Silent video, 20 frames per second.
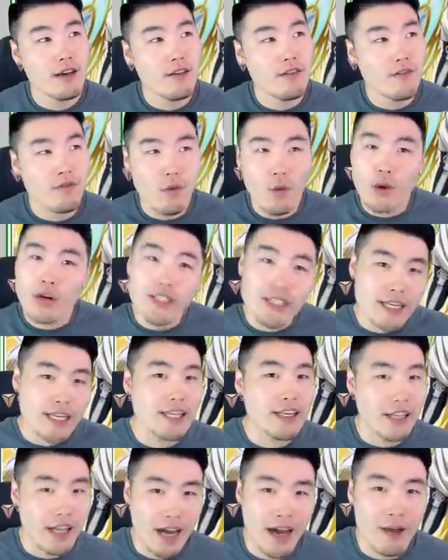14
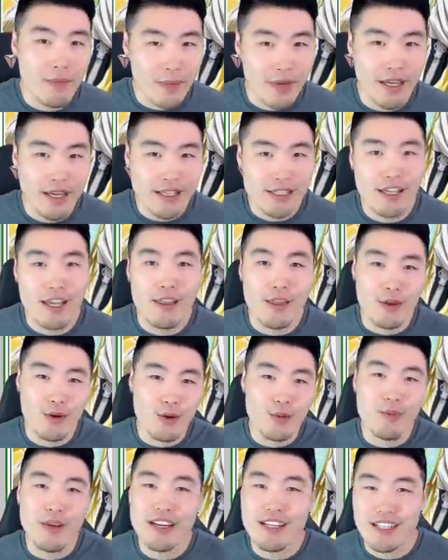copies through
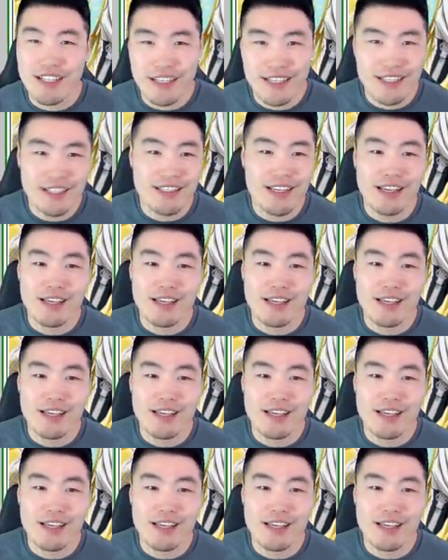missions,